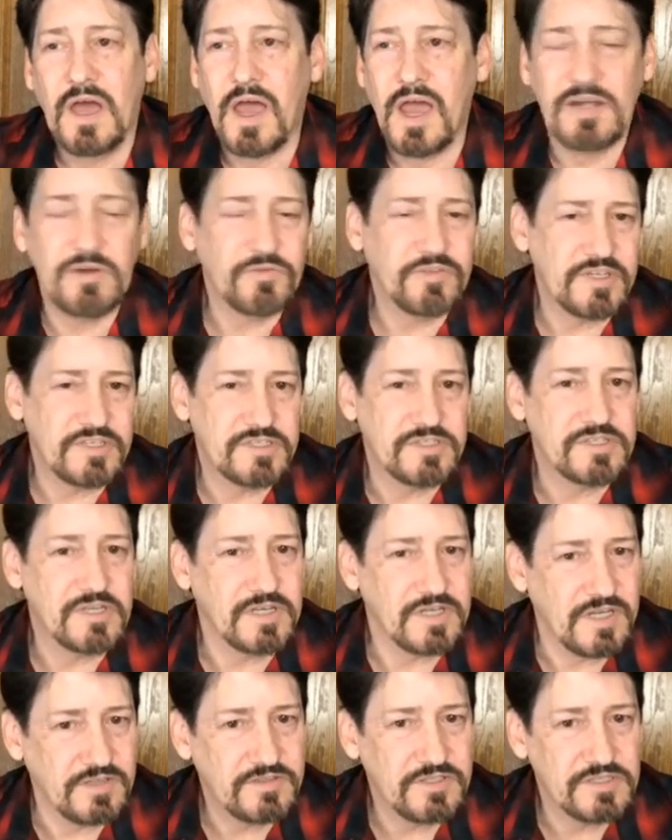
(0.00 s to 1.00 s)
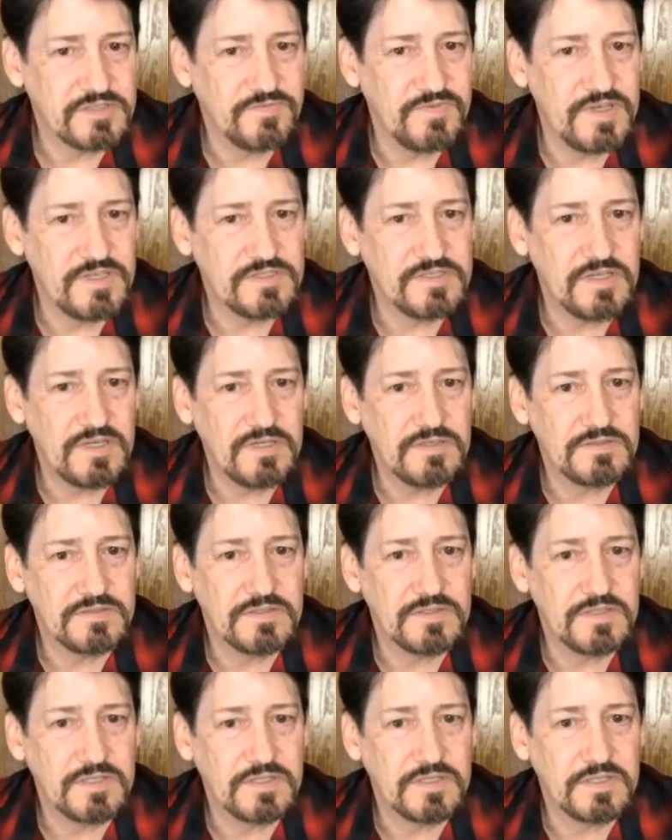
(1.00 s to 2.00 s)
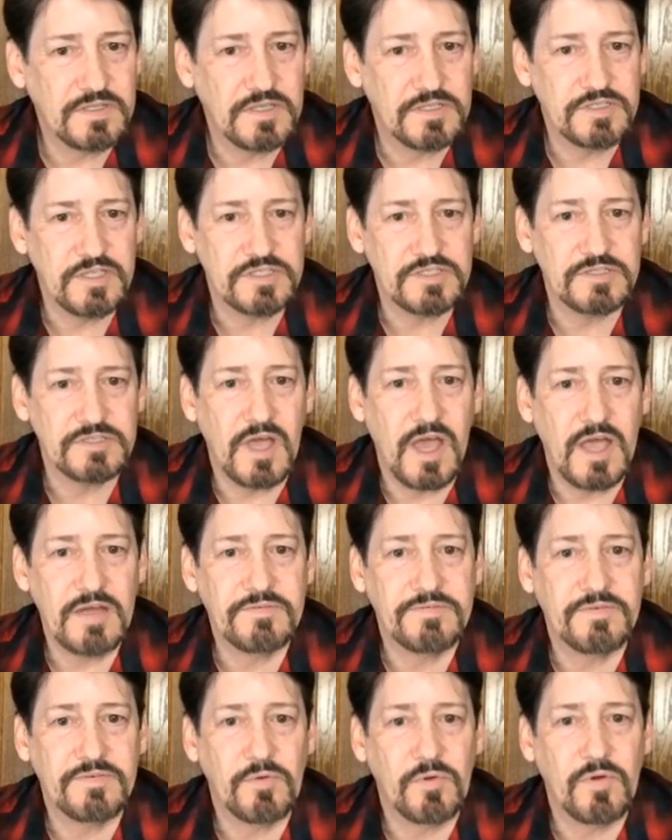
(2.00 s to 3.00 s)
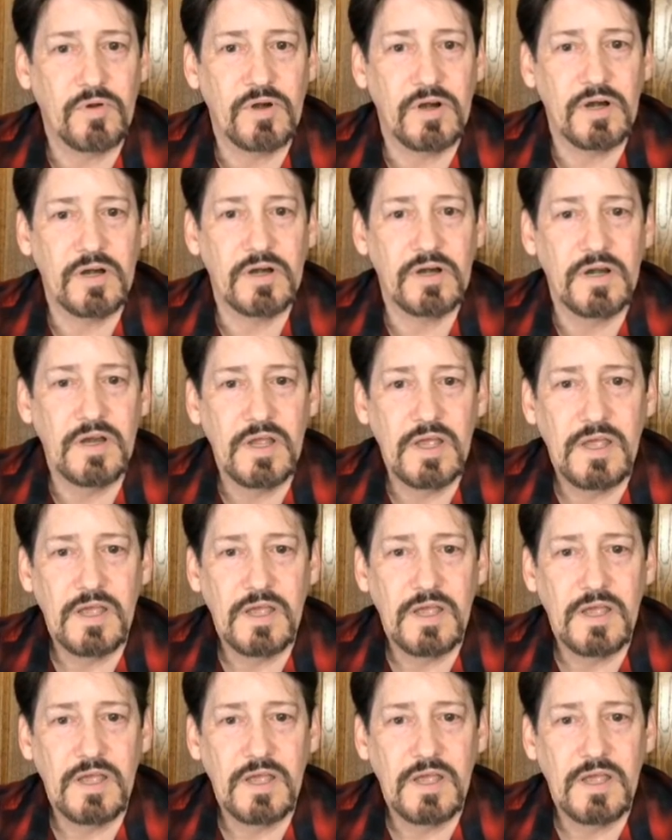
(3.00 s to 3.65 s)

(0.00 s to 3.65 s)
I don't think she's going to get this visa because it's not for